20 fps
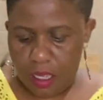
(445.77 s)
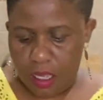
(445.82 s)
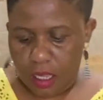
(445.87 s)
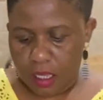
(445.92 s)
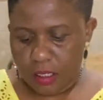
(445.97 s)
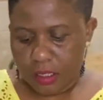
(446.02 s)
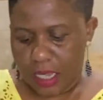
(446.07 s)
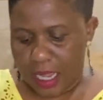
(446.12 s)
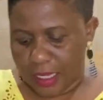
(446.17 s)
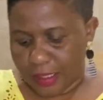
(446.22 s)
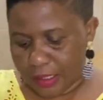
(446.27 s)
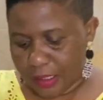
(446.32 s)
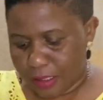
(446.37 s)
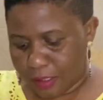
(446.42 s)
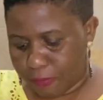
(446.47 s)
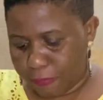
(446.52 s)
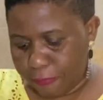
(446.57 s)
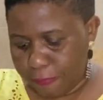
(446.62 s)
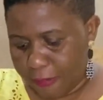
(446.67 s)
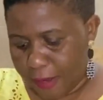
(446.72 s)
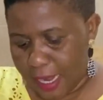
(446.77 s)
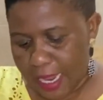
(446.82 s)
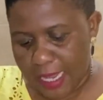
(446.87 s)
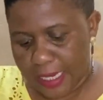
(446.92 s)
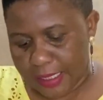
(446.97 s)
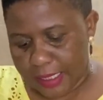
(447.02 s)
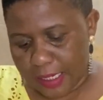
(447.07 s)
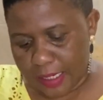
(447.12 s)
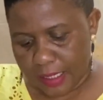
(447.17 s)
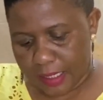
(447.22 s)
So I just
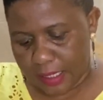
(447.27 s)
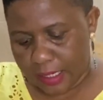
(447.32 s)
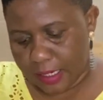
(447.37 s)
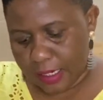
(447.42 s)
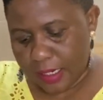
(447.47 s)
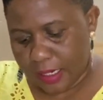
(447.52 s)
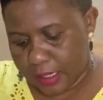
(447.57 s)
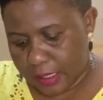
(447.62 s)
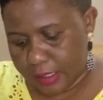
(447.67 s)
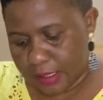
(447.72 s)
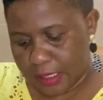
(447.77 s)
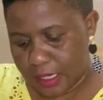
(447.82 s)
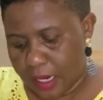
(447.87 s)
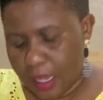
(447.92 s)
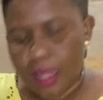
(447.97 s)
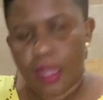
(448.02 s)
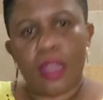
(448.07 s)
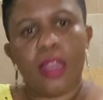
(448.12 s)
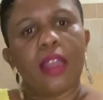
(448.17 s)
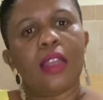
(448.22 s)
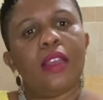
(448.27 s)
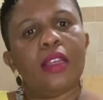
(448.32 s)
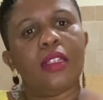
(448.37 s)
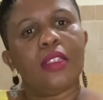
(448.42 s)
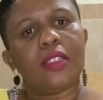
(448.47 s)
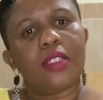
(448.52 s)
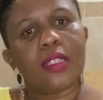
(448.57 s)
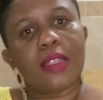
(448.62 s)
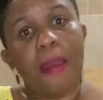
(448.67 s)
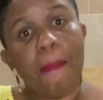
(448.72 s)
flatten it
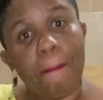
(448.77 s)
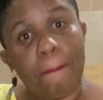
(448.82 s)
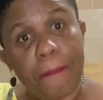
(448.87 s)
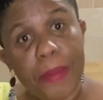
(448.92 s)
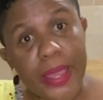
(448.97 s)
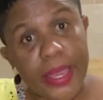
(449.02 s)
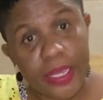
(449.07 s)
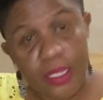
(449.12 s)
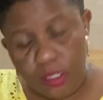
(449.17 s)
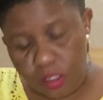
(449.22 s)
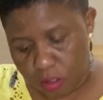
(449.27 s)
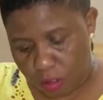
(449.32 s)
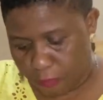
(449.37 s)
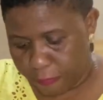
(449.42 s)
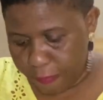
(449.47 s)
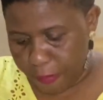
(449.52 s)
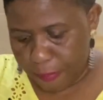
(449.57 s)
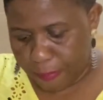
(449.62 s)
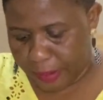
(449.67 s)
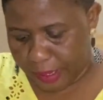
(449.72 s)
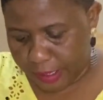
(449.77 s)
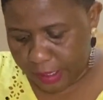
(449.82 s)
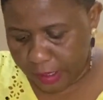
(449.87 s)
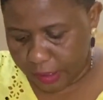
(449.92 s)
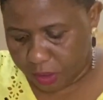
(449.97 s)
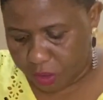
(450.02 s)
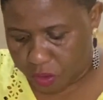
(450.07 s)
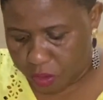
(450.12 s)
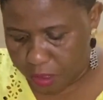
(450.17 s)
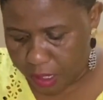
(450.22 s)
to the base of the baking
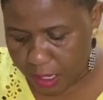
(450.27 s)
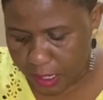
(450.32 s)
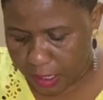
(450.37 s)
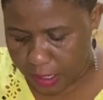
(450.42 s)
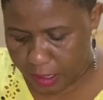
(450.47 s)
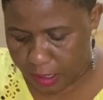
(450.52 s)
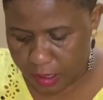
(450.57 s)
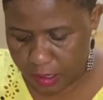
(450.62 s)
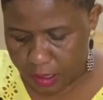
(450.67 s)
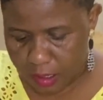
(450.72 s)
tray.